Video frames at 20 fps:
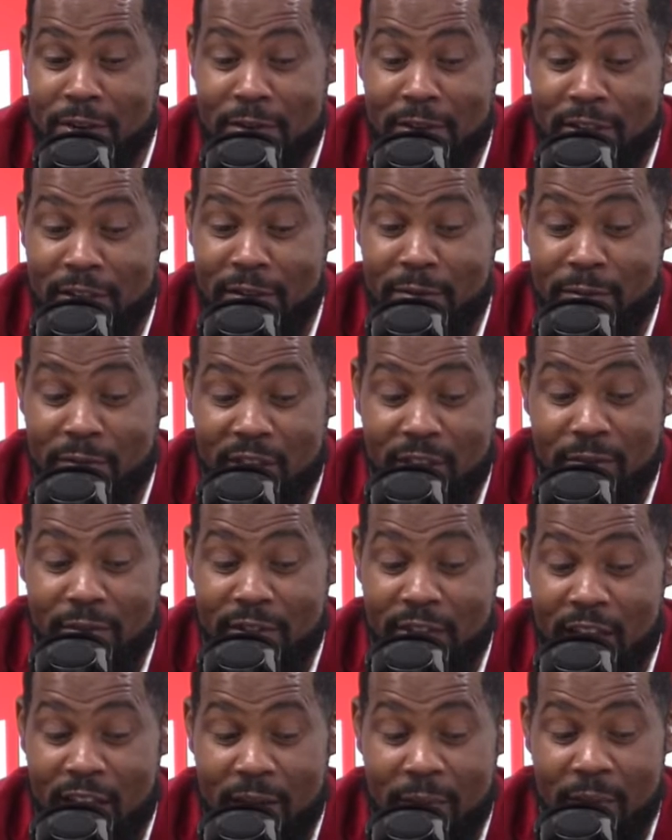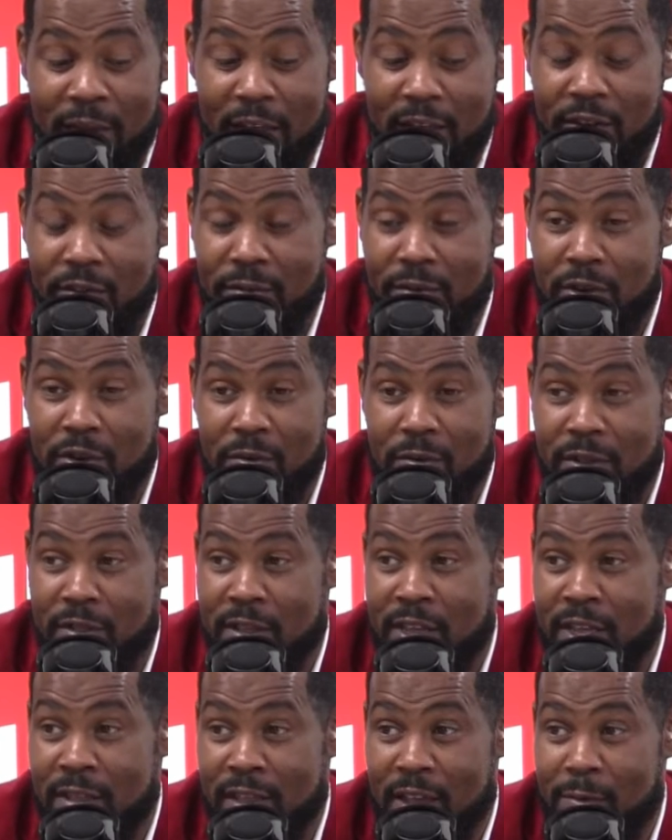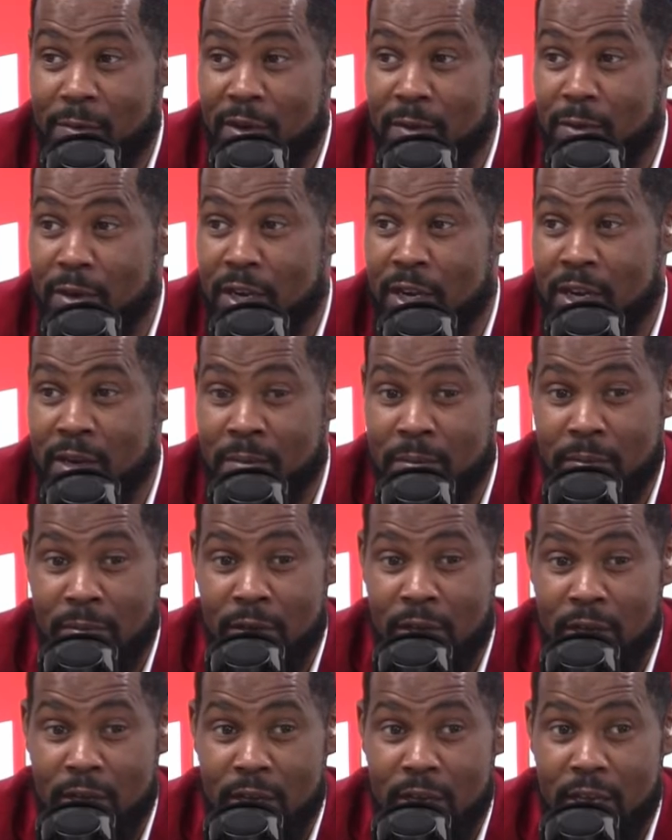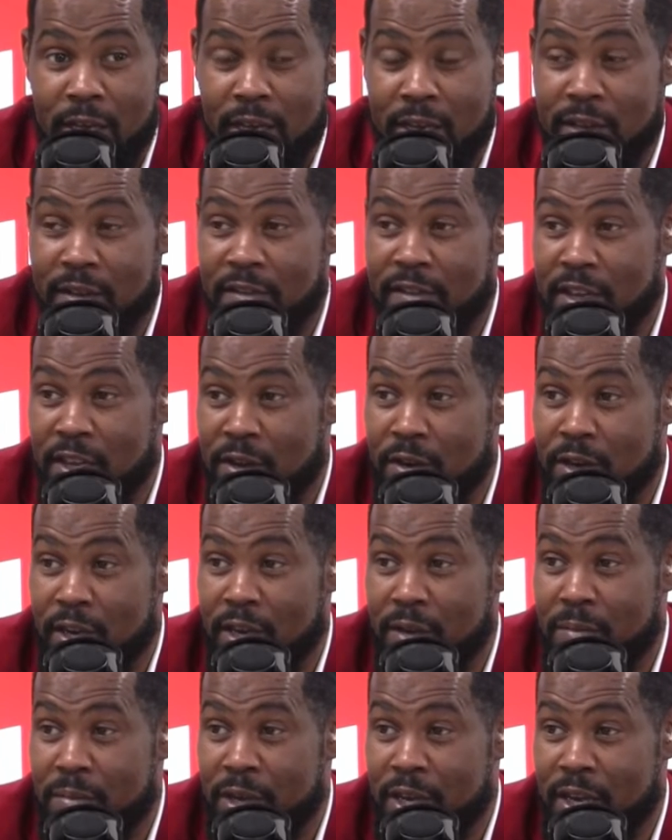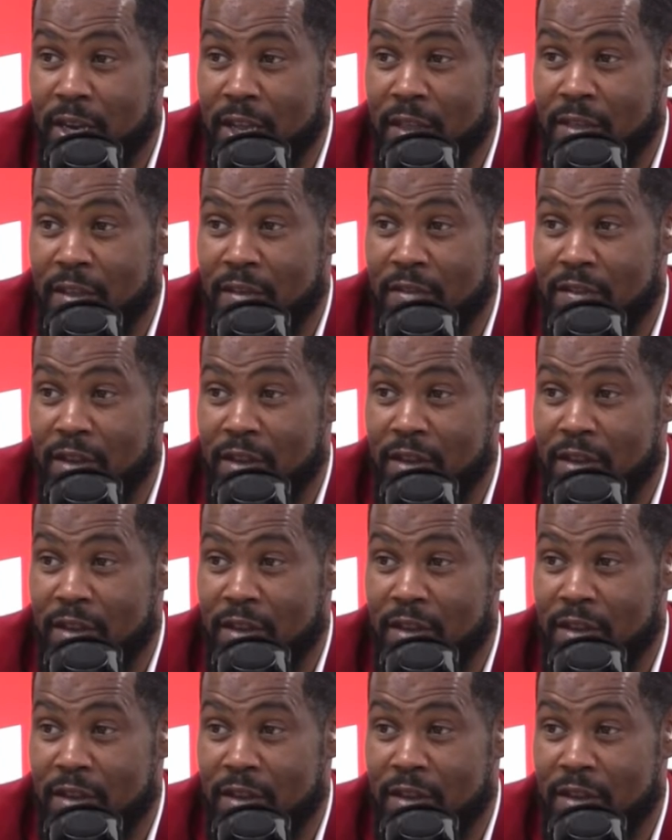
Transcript: 'Cause he was like, man, who would think that we would come and continue to compete at this